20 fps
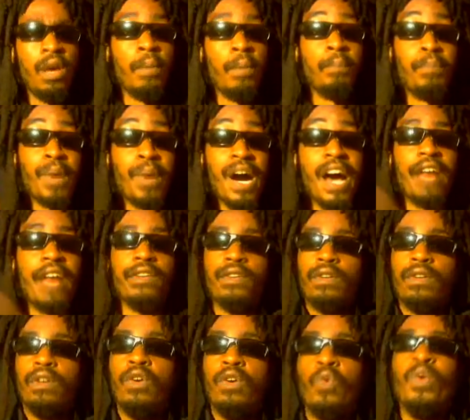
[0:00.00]
But
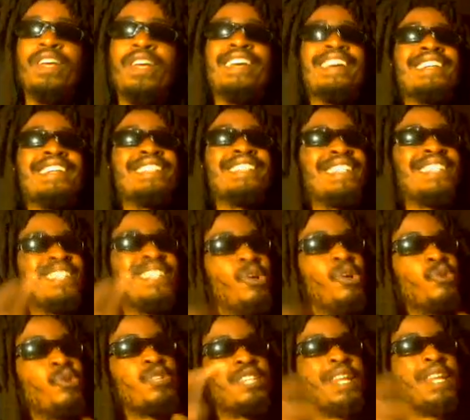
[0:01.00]
we can
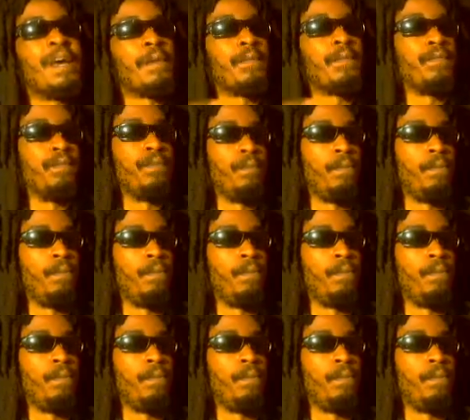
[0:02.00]
seduce them